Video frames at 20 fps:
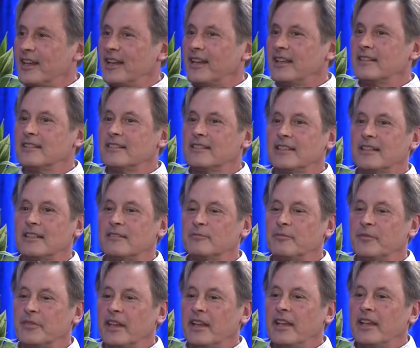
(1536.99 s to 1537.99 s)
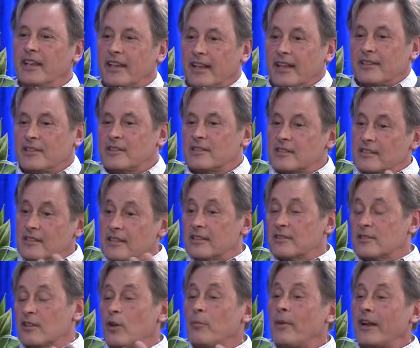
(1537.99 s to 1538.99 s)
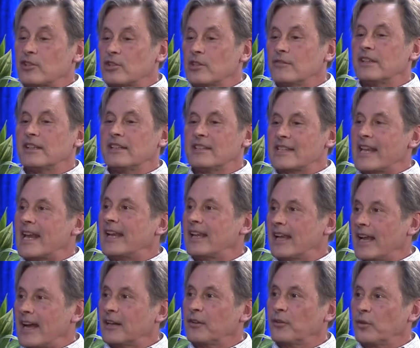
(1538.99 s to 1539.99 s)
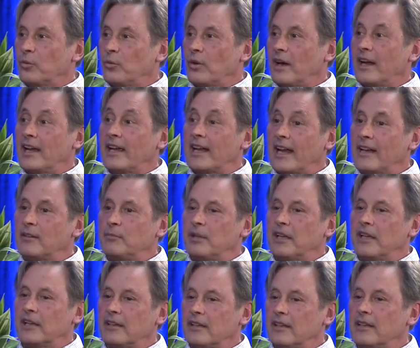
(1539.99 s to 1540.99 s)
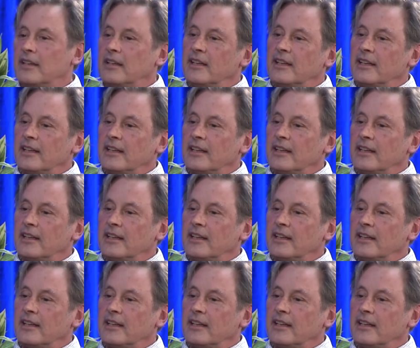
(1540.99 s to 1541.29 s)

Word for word: And um, it's so much of it is getting out of the way and being